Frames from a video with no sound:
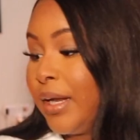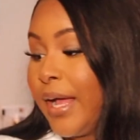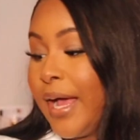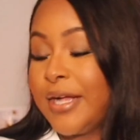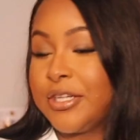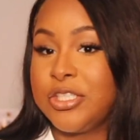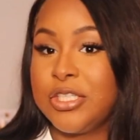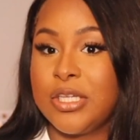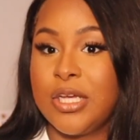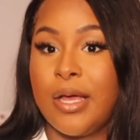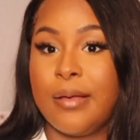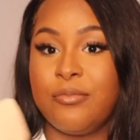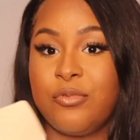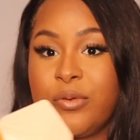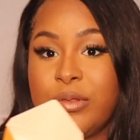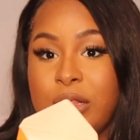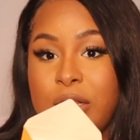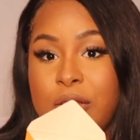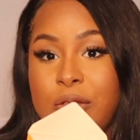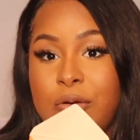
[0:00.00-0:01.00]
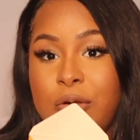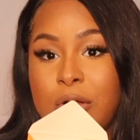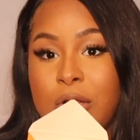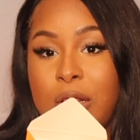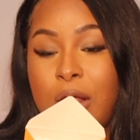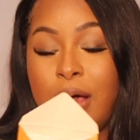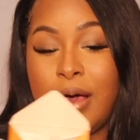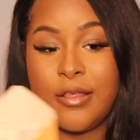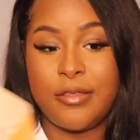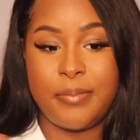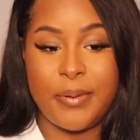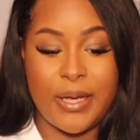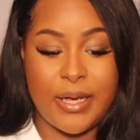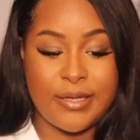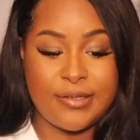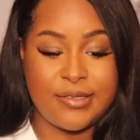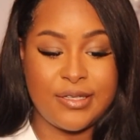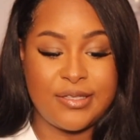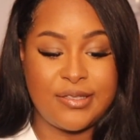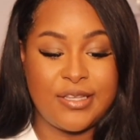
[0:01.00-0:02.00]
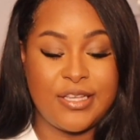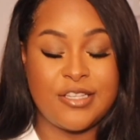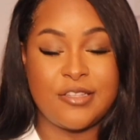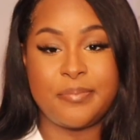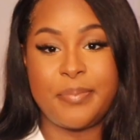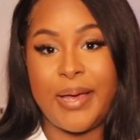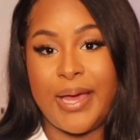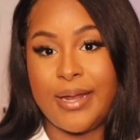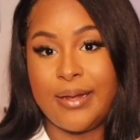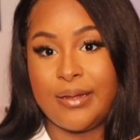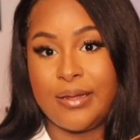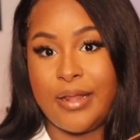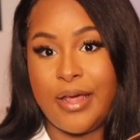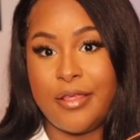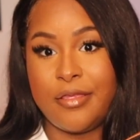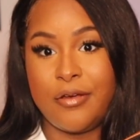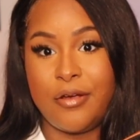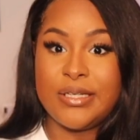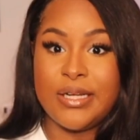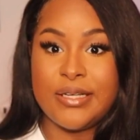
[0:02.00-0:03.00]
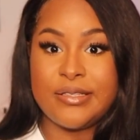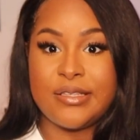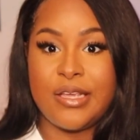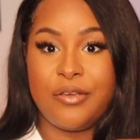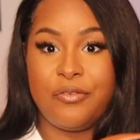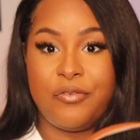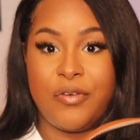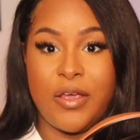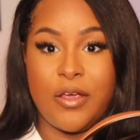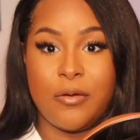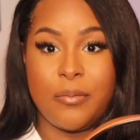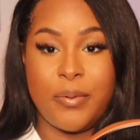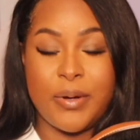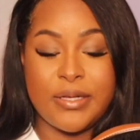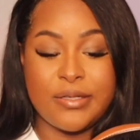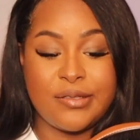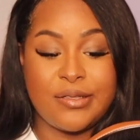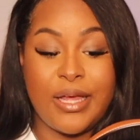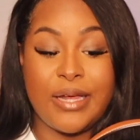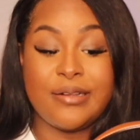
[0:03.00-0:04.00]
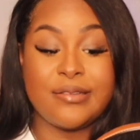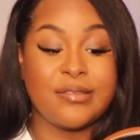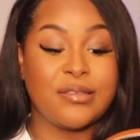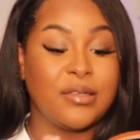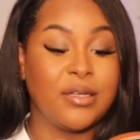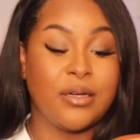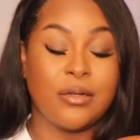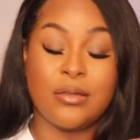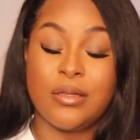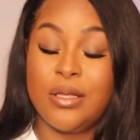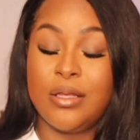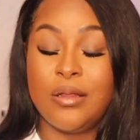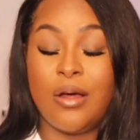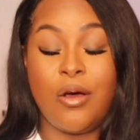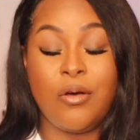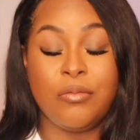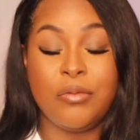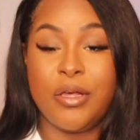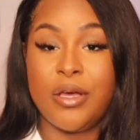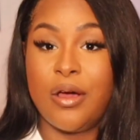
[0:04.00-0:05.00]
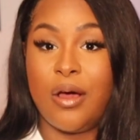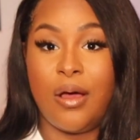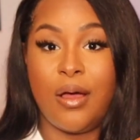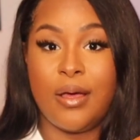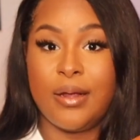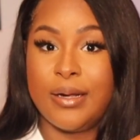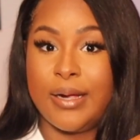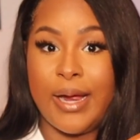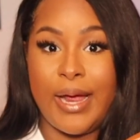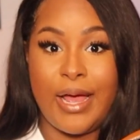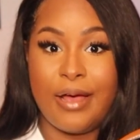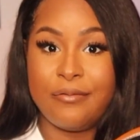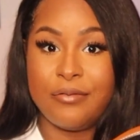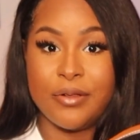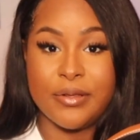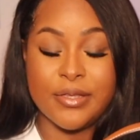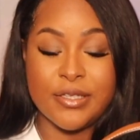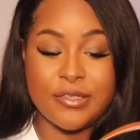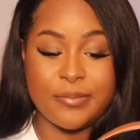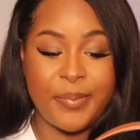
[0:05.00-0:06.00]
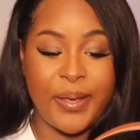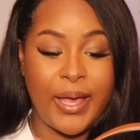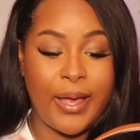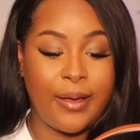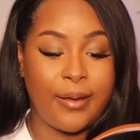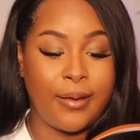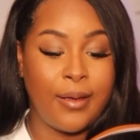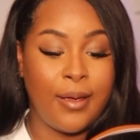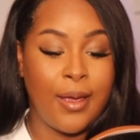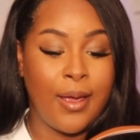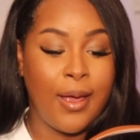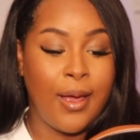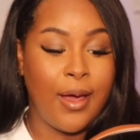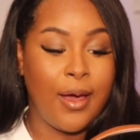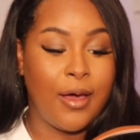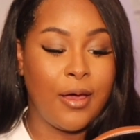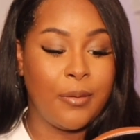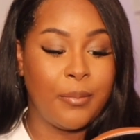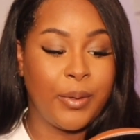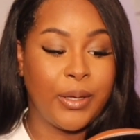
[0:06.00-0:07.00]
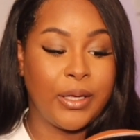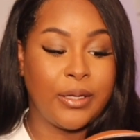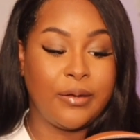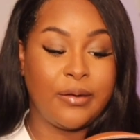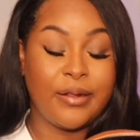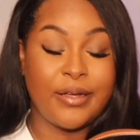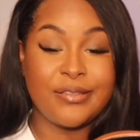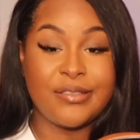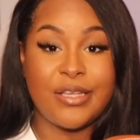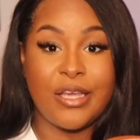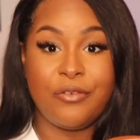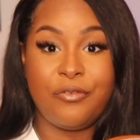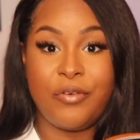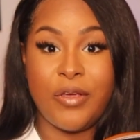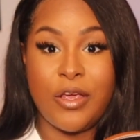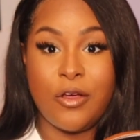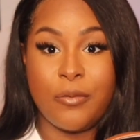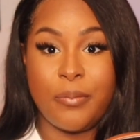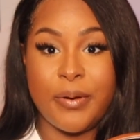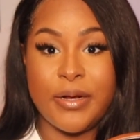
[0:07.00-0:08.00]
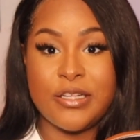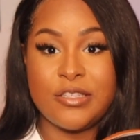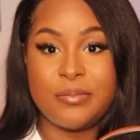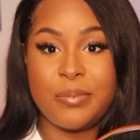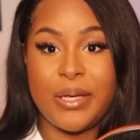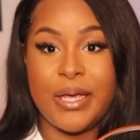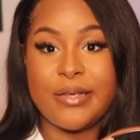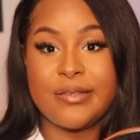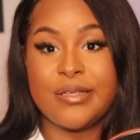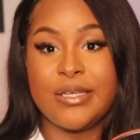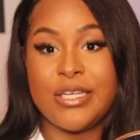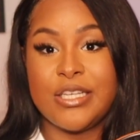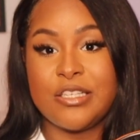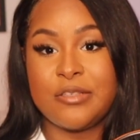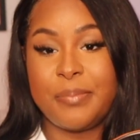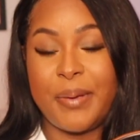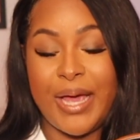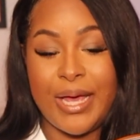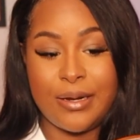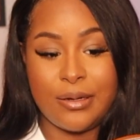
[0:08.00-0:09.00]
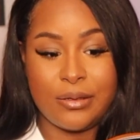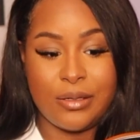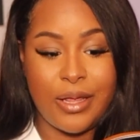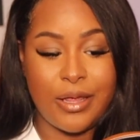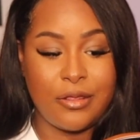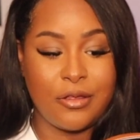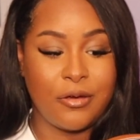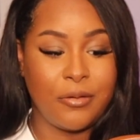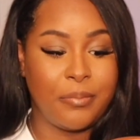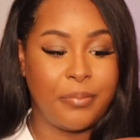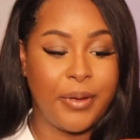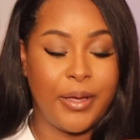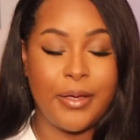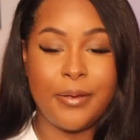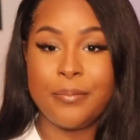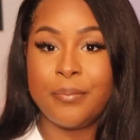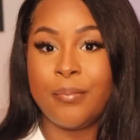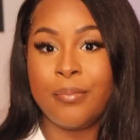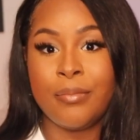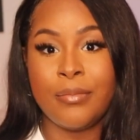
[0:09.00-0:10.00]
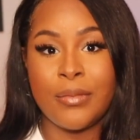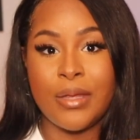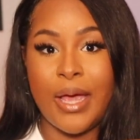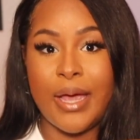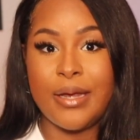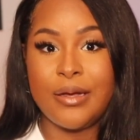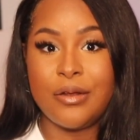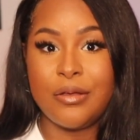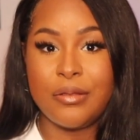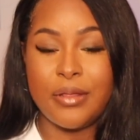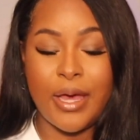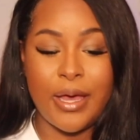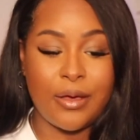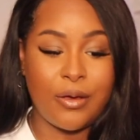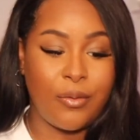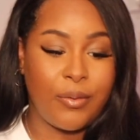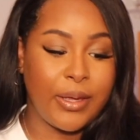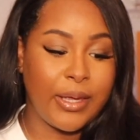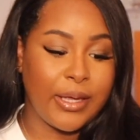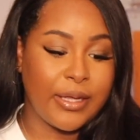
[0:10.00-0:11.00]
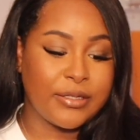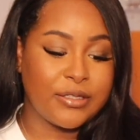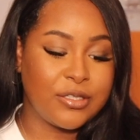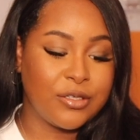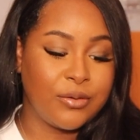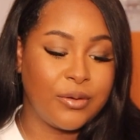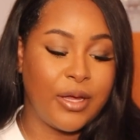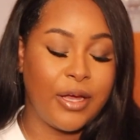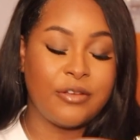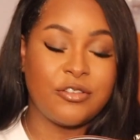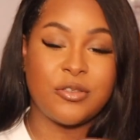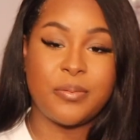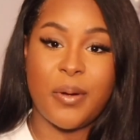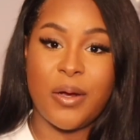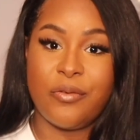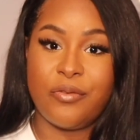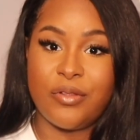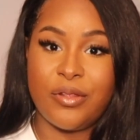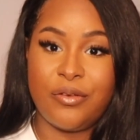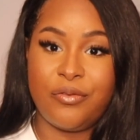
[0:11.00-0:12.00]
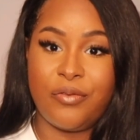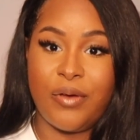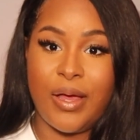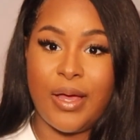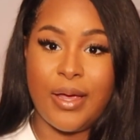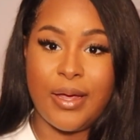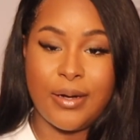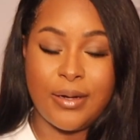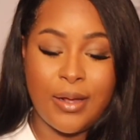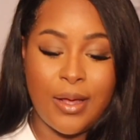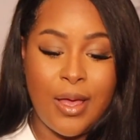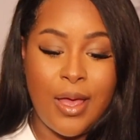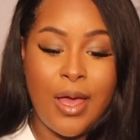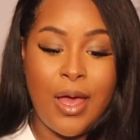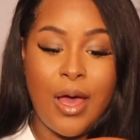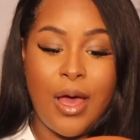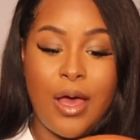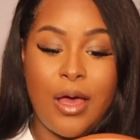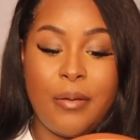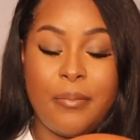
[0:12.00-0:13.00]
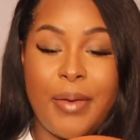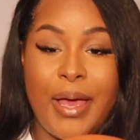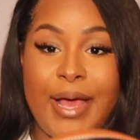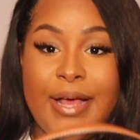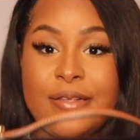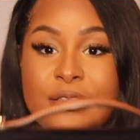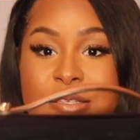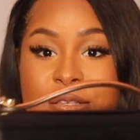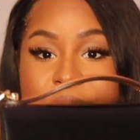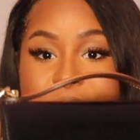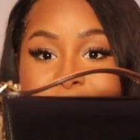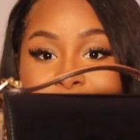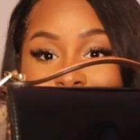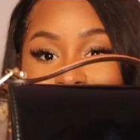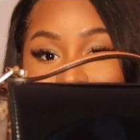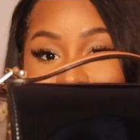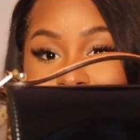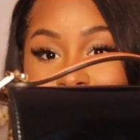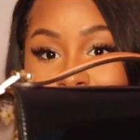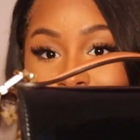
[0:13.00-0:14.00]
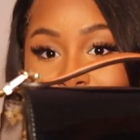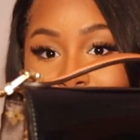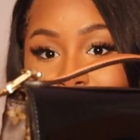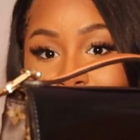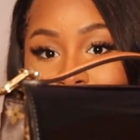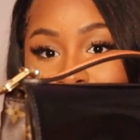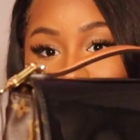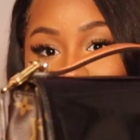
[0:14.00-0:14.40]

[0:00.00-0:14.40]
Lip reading: actually comes with a little cloth because this is patent leather. It does get fingerprints. That is literally the only con I have on this bag. It does get fingerprints because it is patent leather, but I knew that going into it. I was perfectly fine. As you can see,